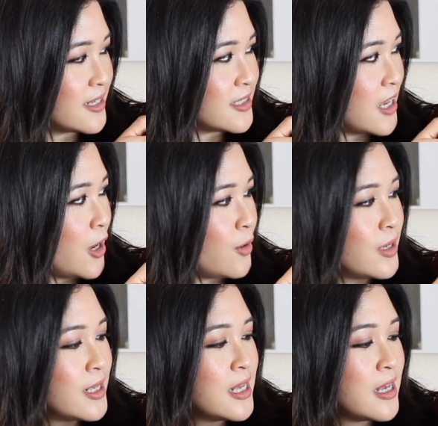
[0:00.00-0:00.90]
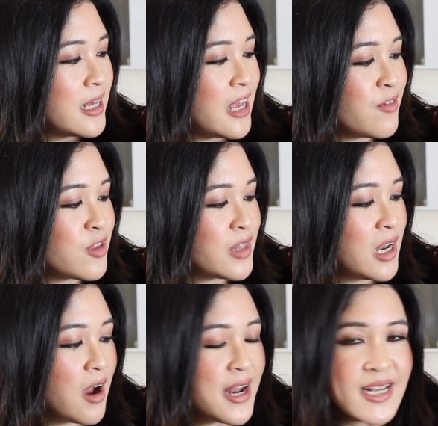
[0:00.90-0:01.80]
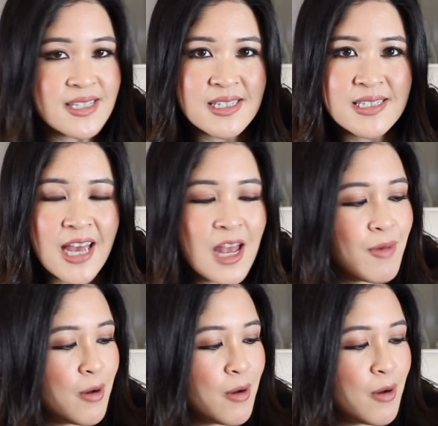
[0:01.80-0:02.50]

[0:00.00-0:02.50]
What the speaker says: So even though the lining is the same,